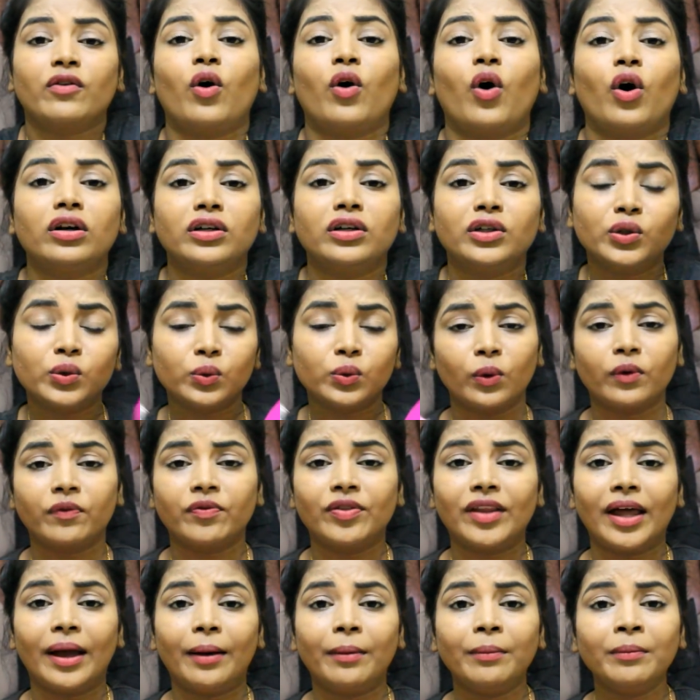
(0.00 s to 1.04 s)
got two of
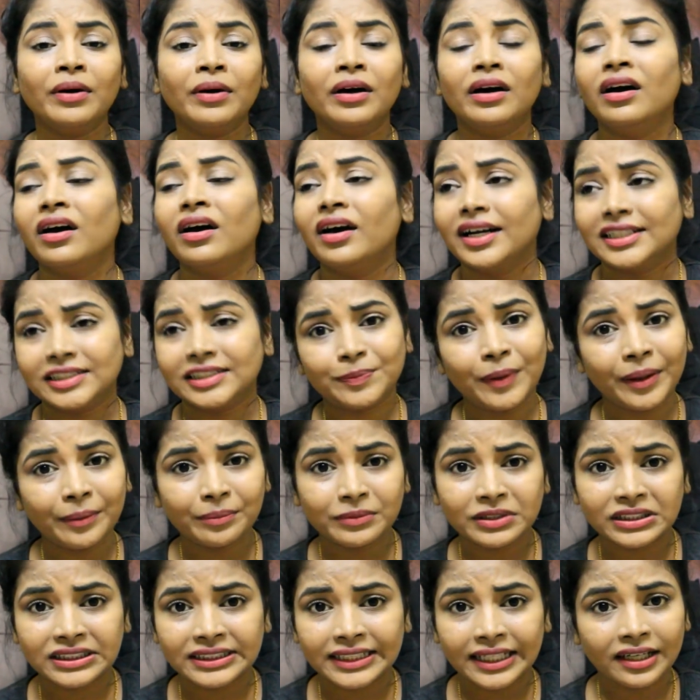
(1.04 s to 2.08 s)
them. It's by
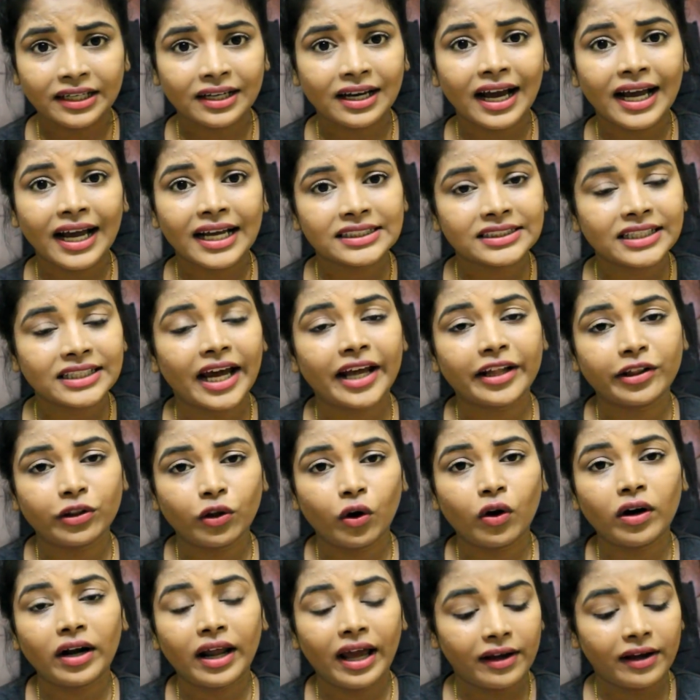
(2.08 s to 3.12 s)
mistake, guys. I
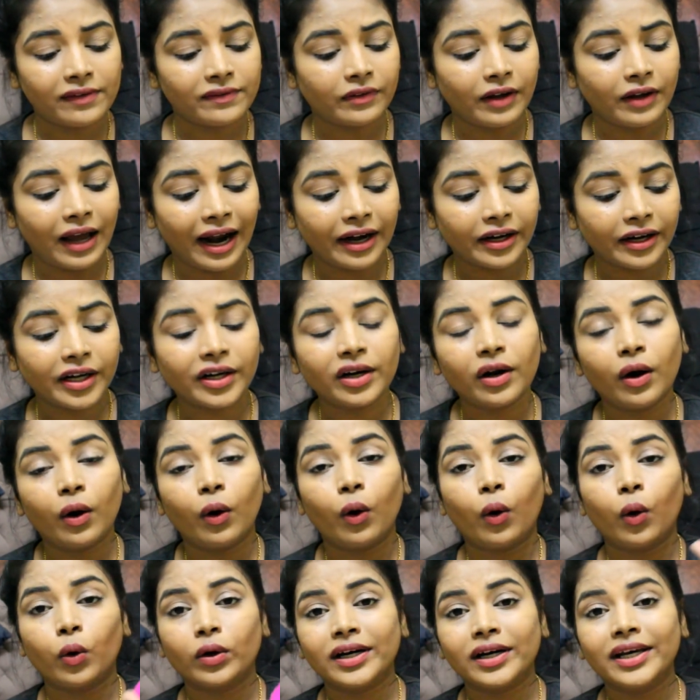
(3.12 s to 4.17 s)
thought I have added
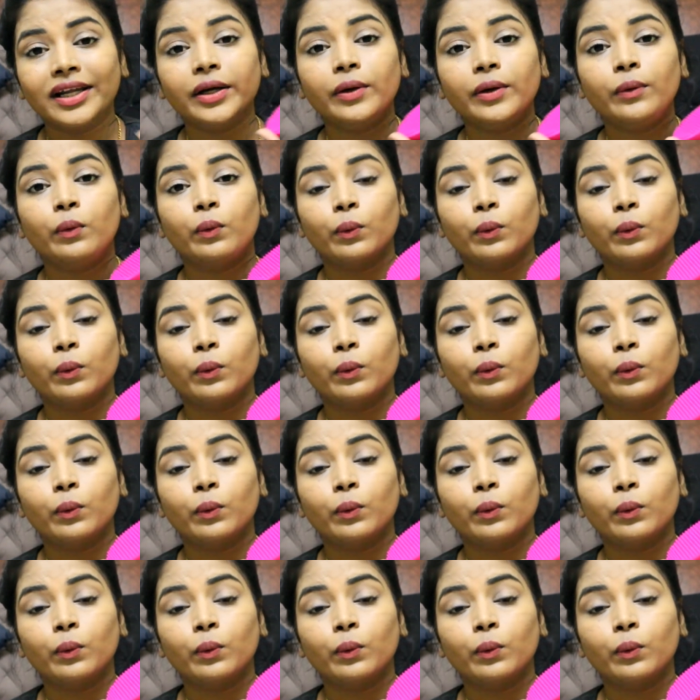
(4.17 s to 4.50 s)
only